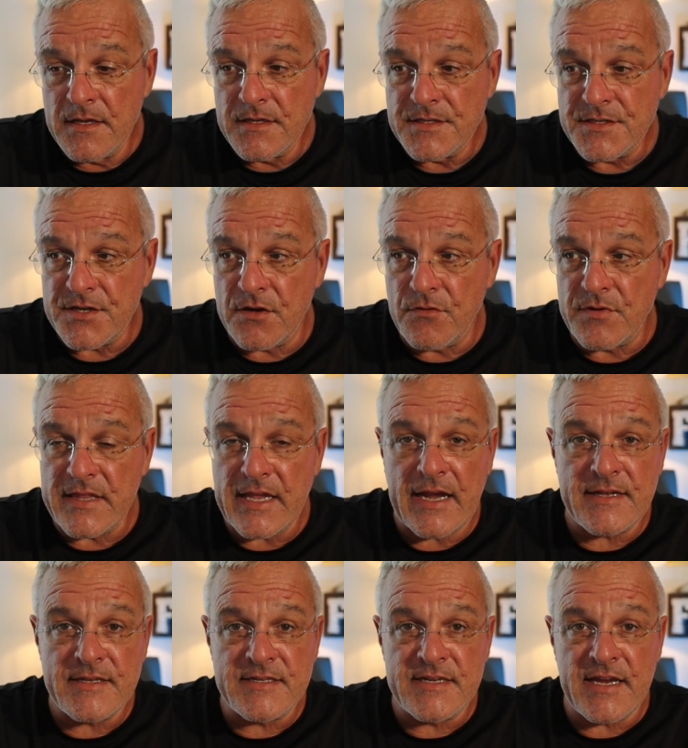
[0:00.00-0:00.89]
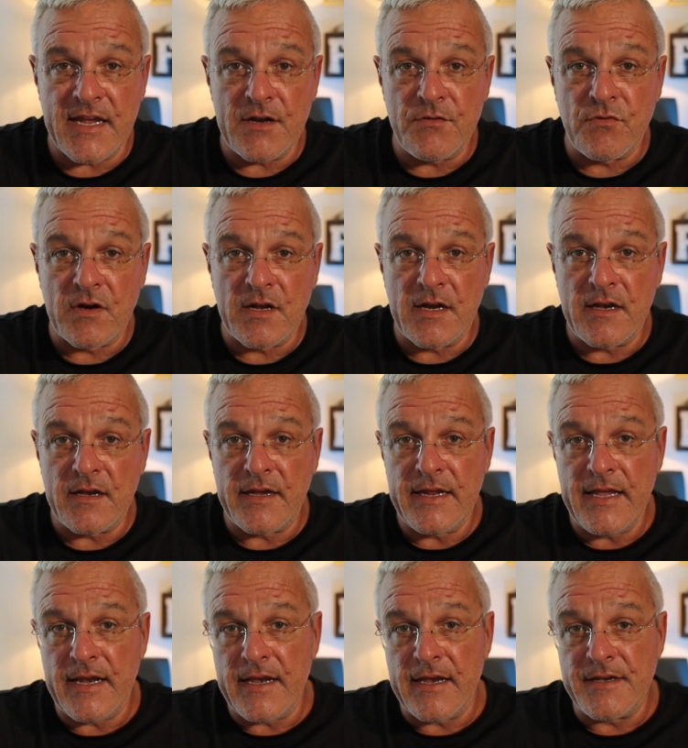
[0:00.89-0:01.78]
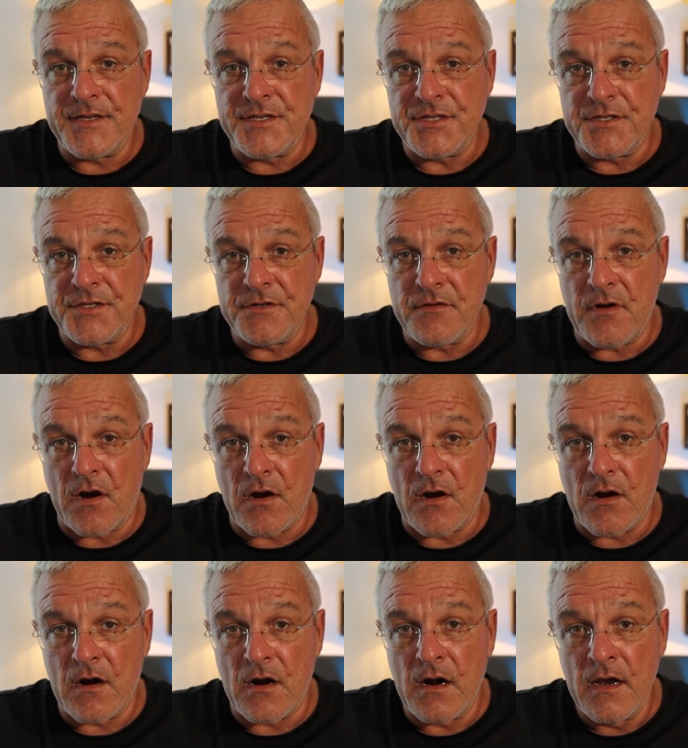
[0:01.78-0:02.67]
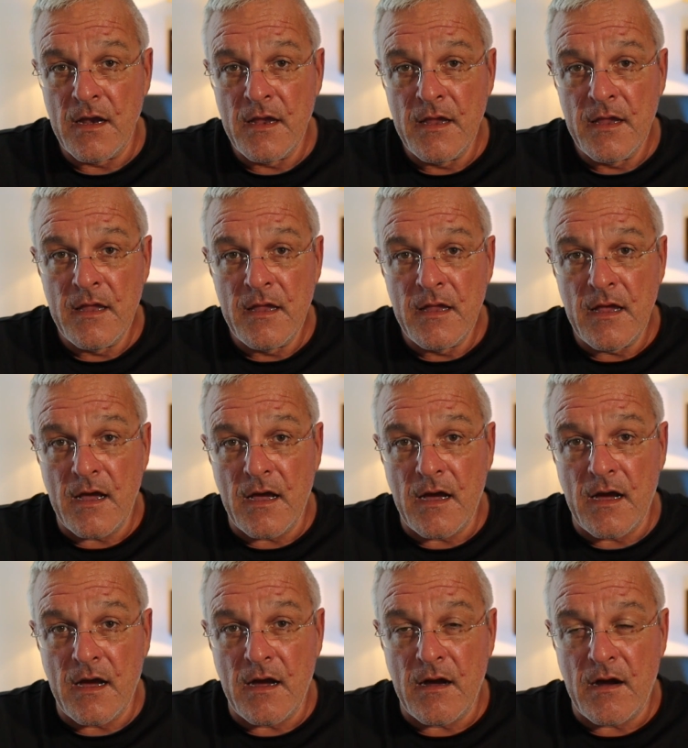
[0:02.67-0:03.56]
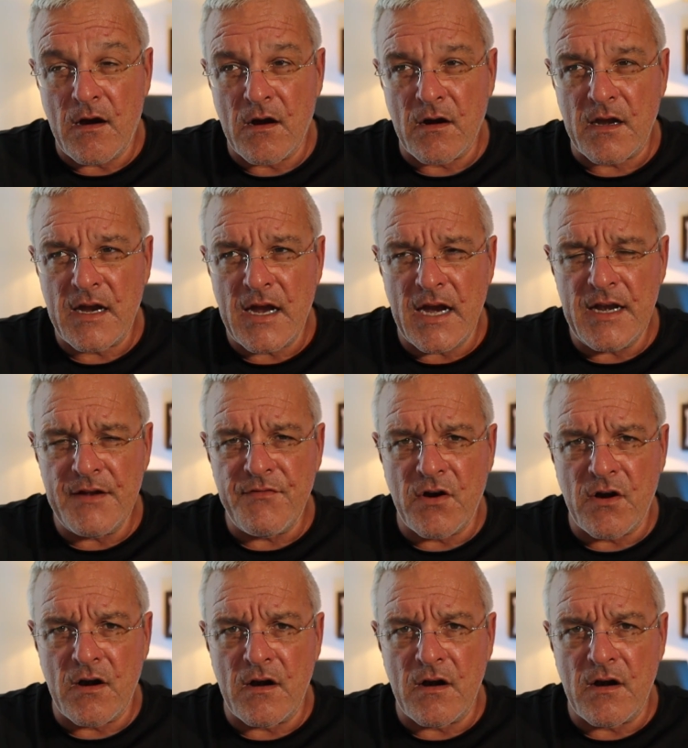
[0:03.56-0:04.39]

So with that said, we're going to get into our kind of